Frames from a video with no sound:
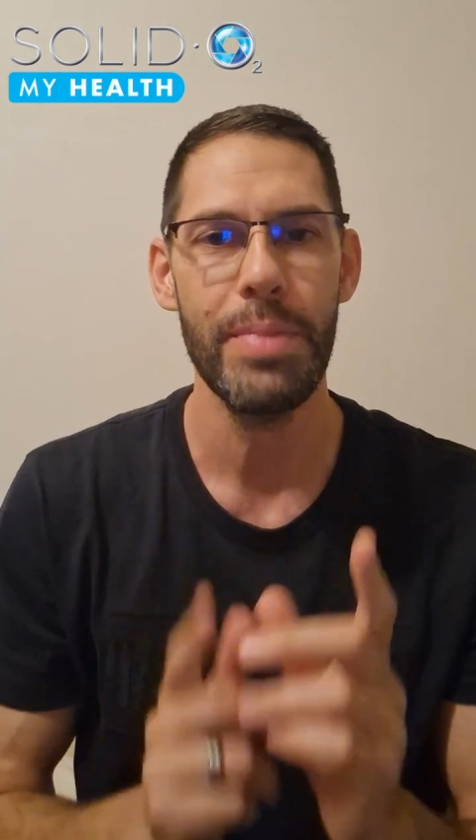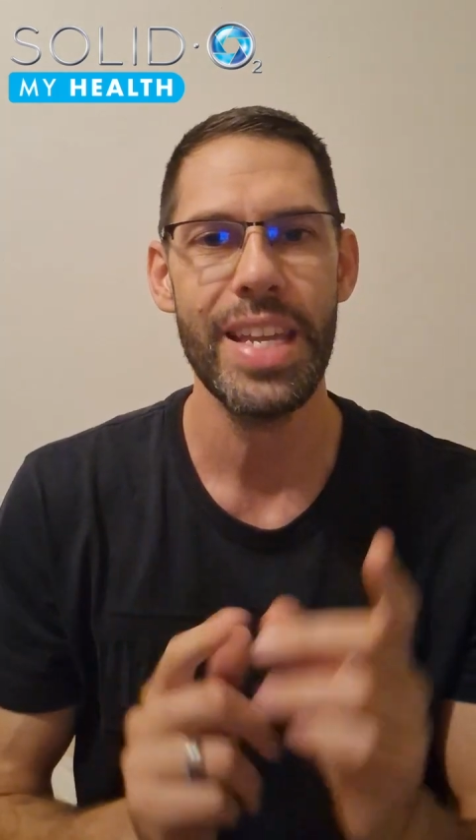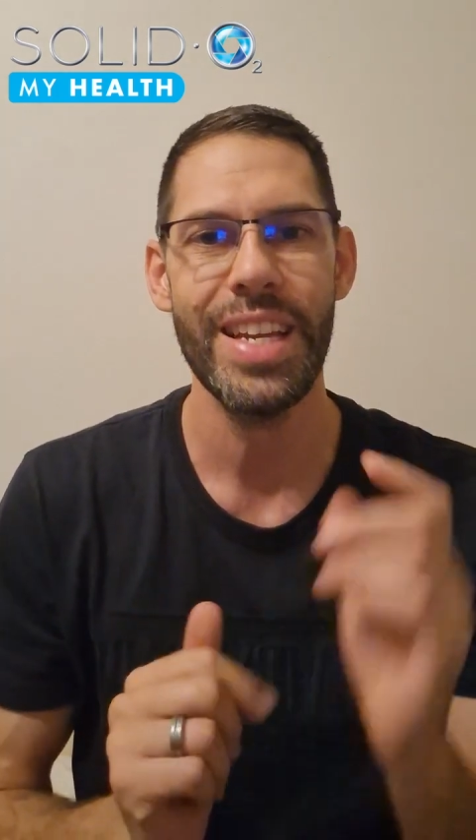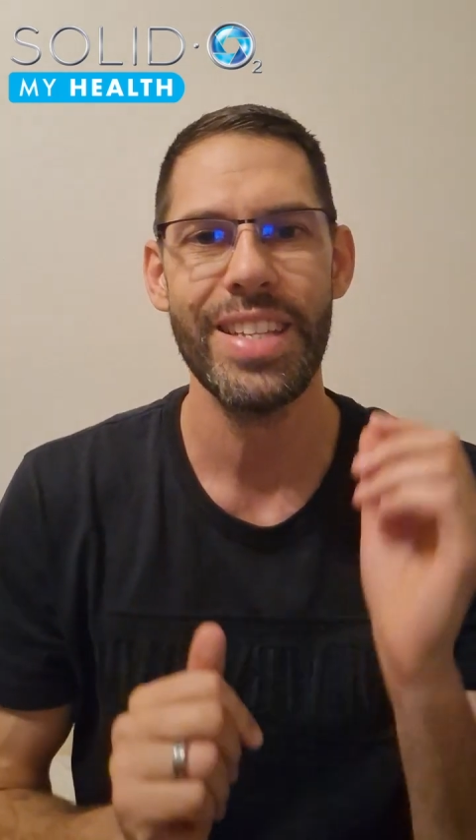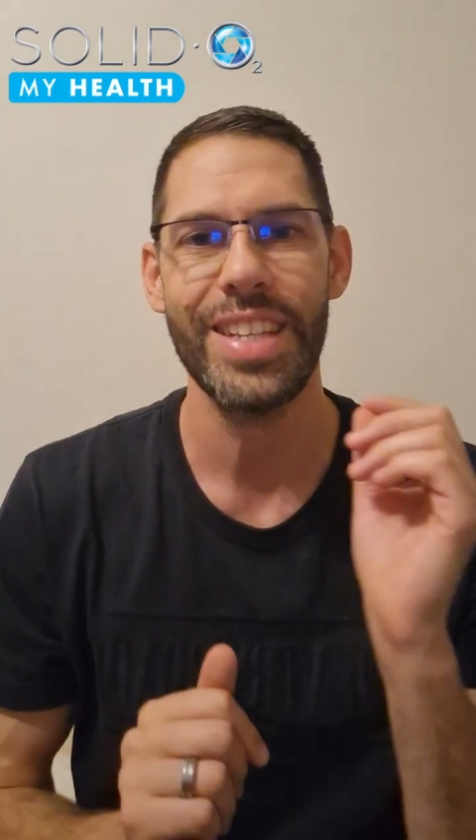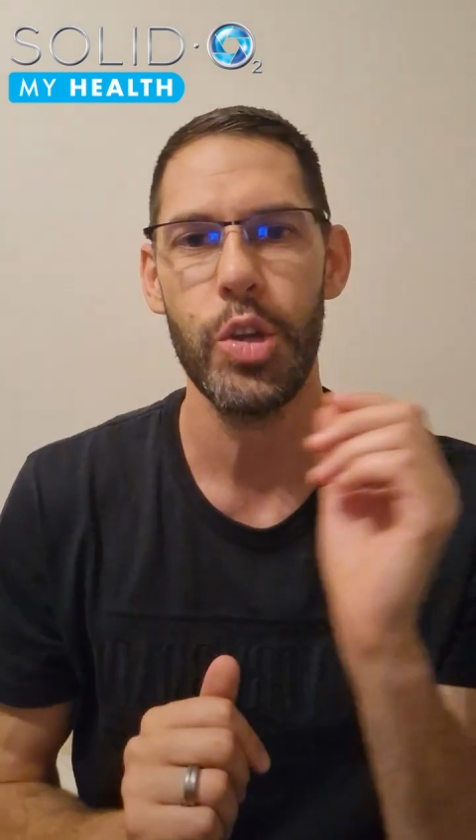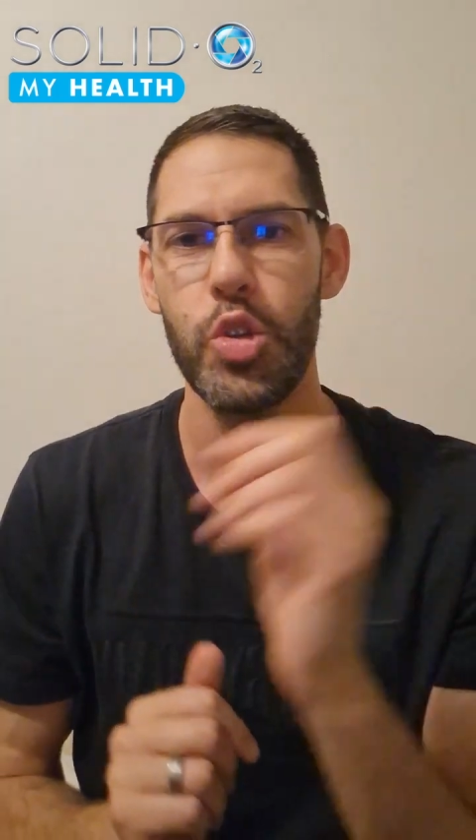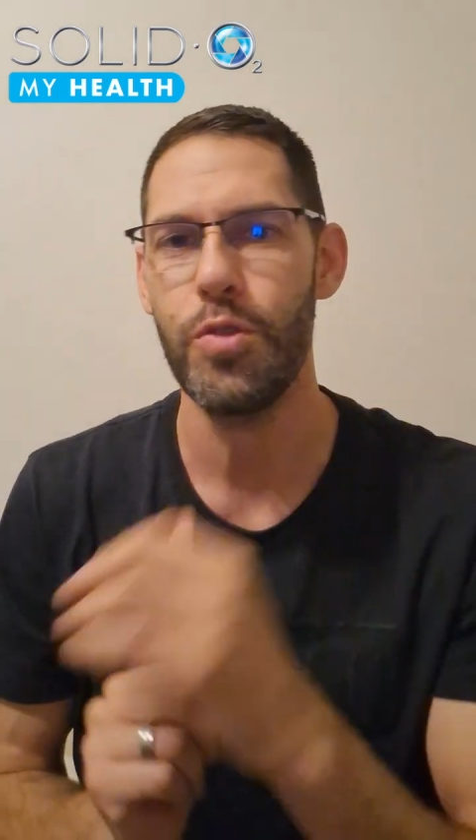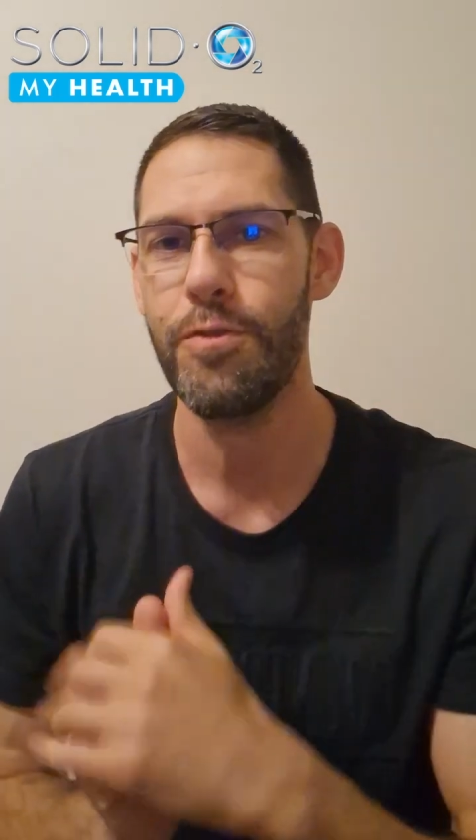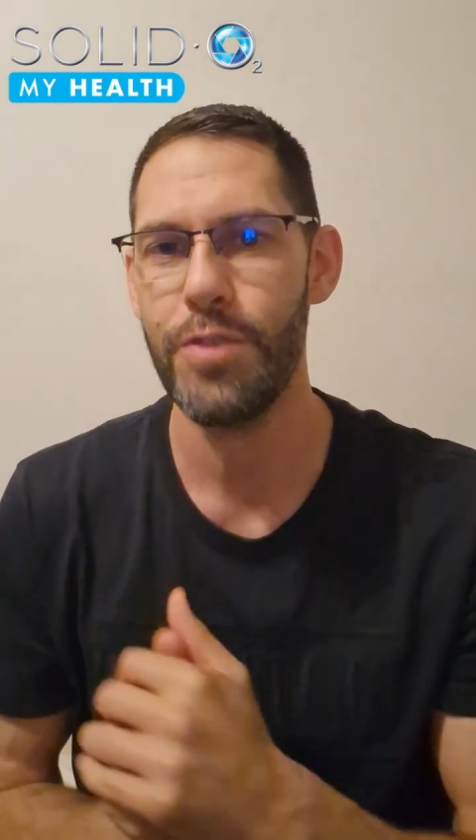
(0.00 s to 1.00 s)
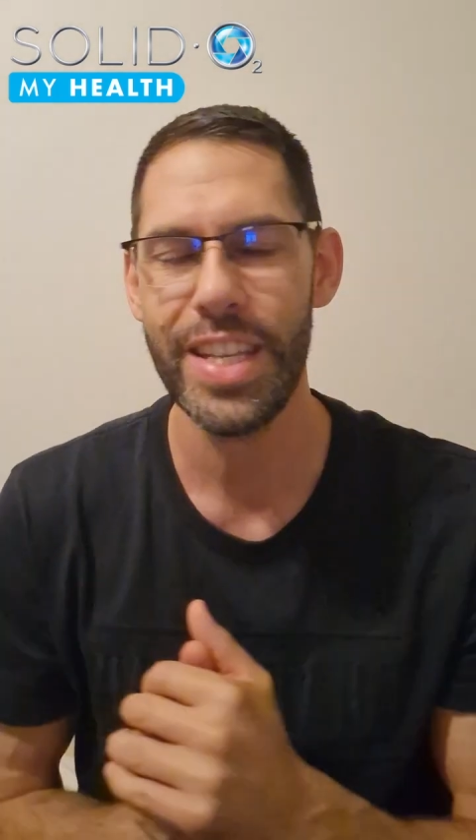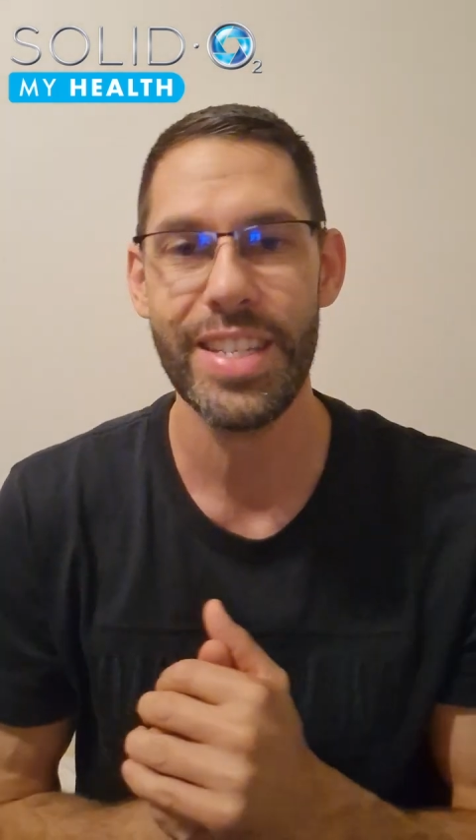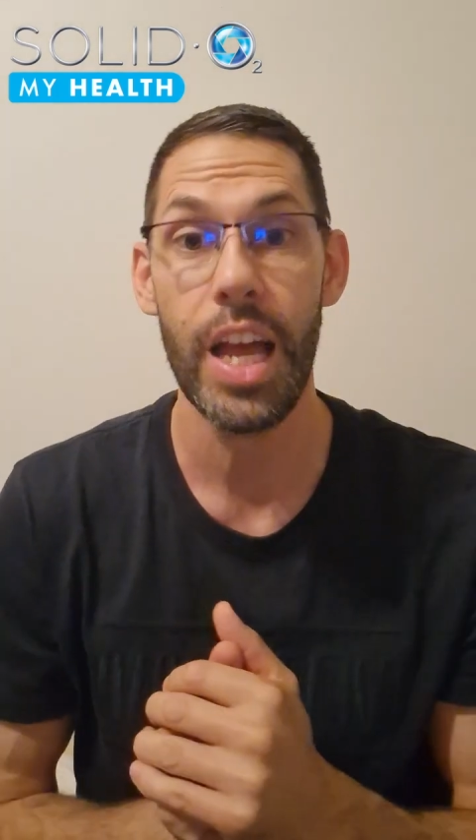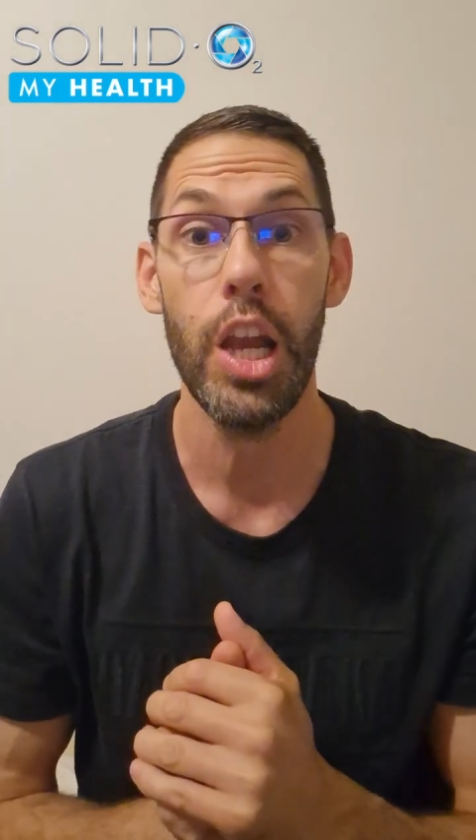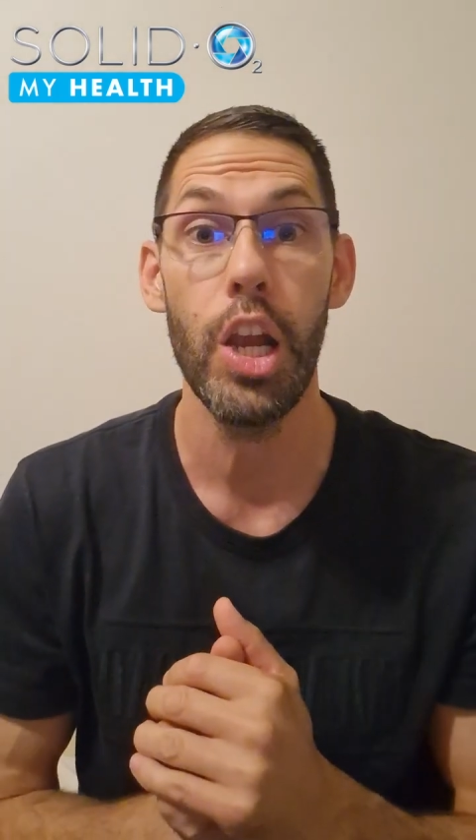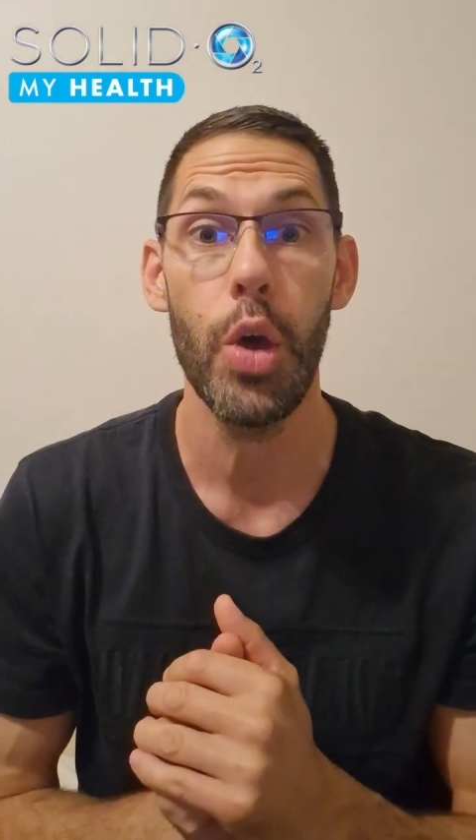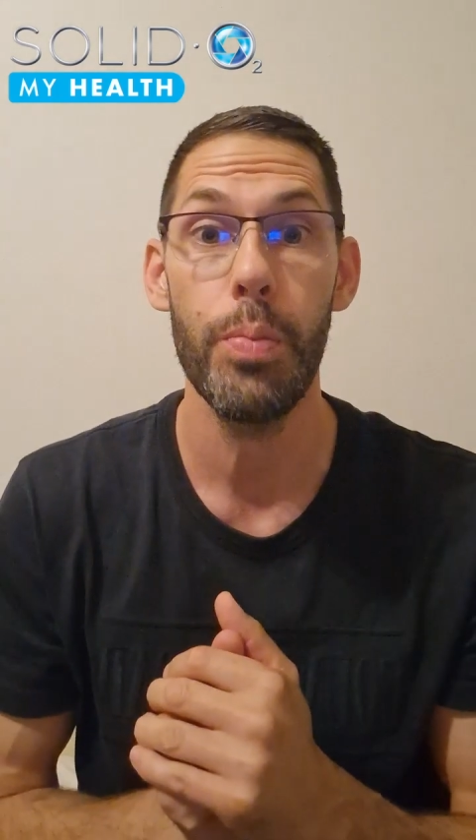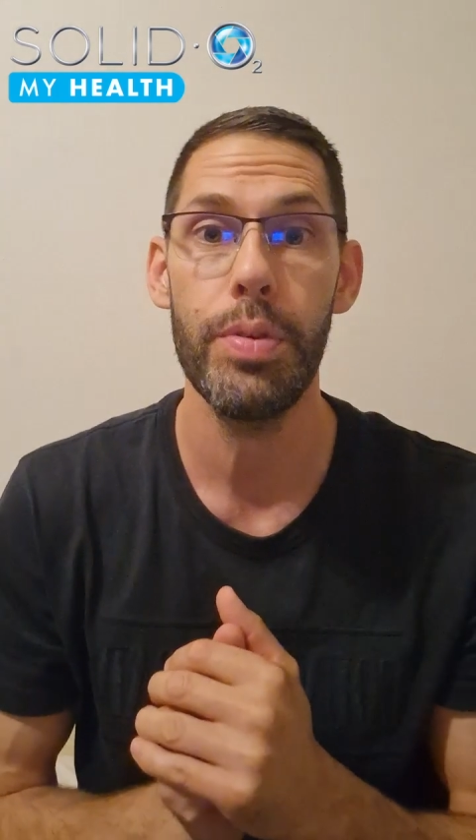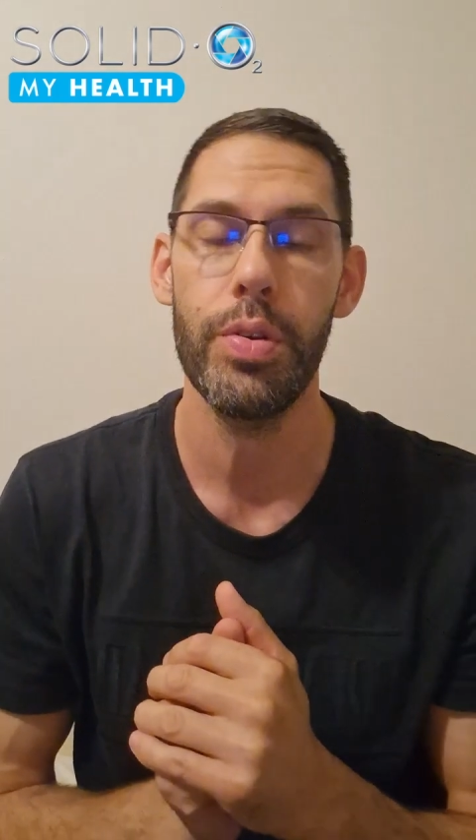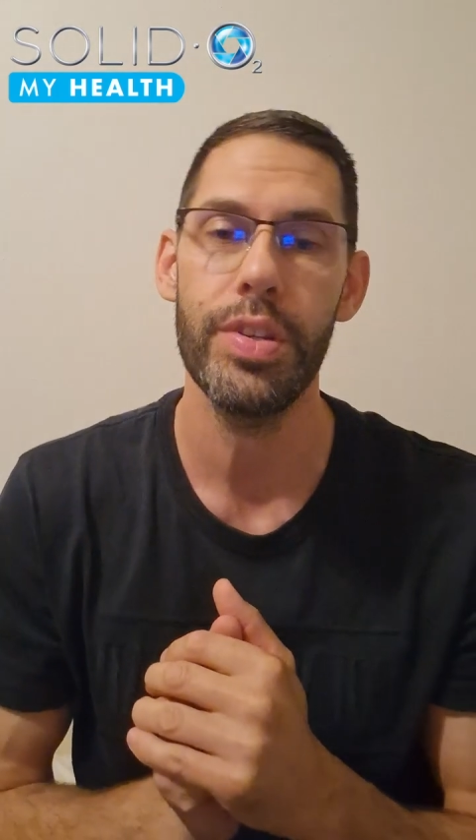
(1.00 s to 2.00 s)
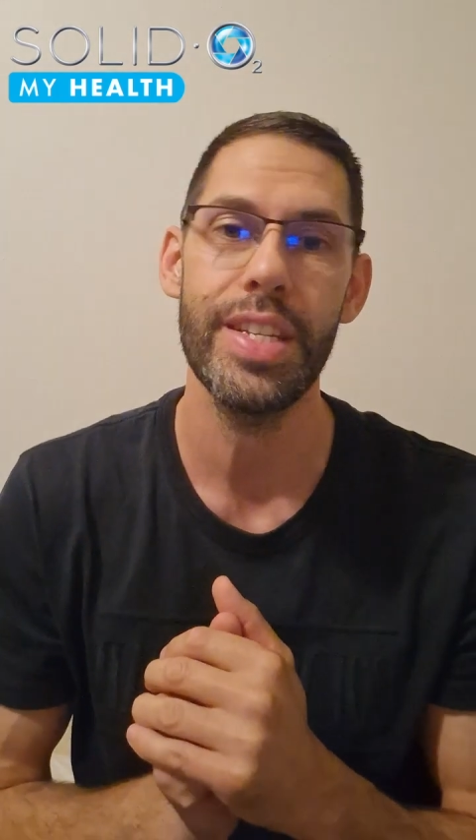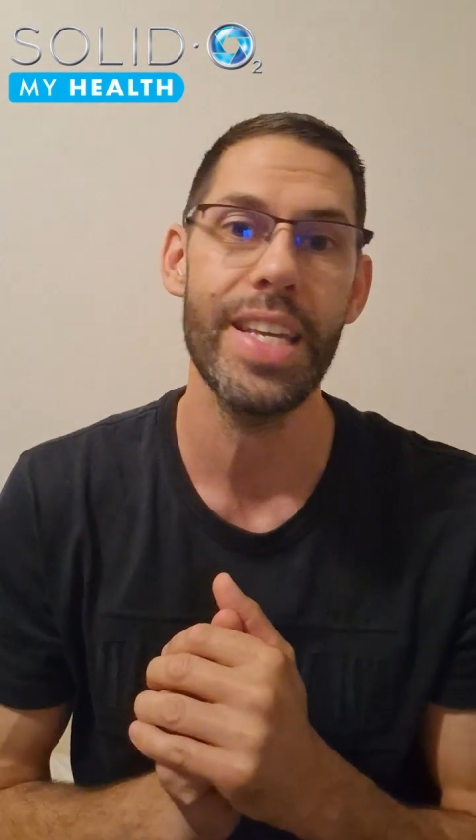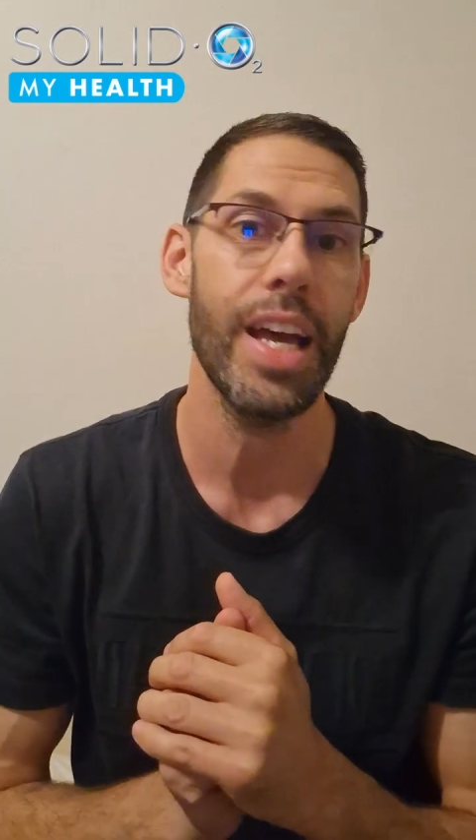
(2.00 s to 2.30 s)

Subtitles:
mean it's going to fix a low purity